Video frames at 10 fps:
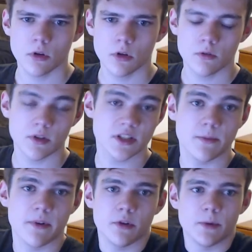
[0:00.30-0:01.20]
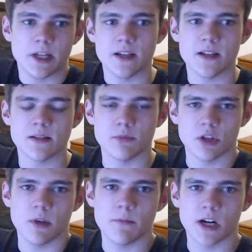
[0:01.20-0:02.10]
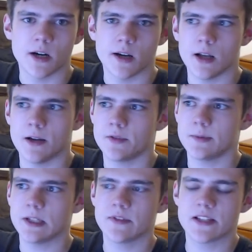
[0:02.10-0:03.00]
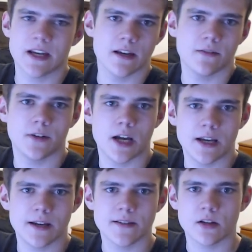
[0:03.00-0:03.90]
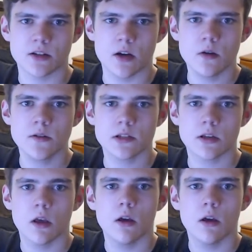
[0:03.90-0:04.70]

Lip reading: What's up, everybody? It's your boy Meme here. For breakfast, I had fried eggs on toast.